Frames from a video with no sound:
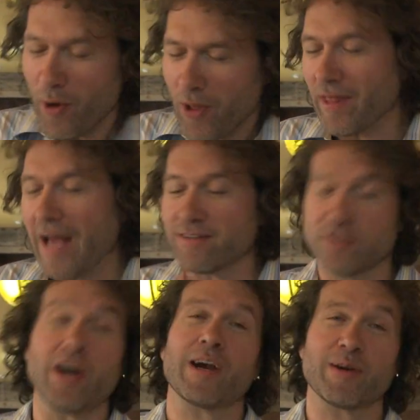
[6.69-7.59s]
All
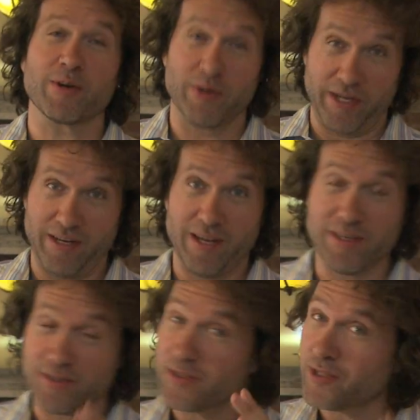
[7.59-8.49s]
that dark green
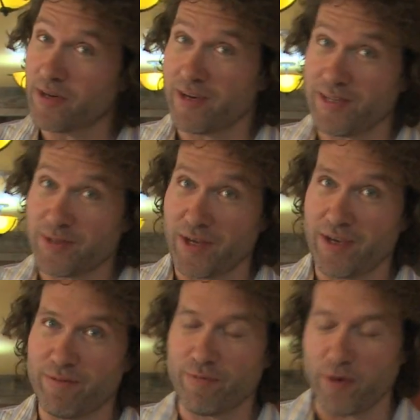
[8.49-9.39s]
is seriously
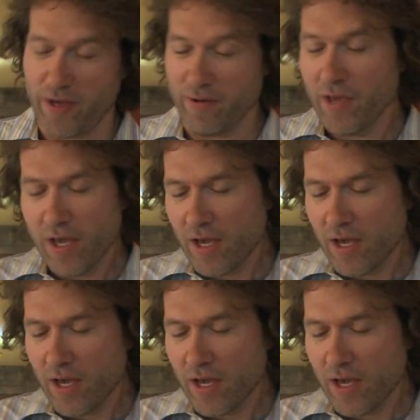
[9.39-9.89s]
good for you.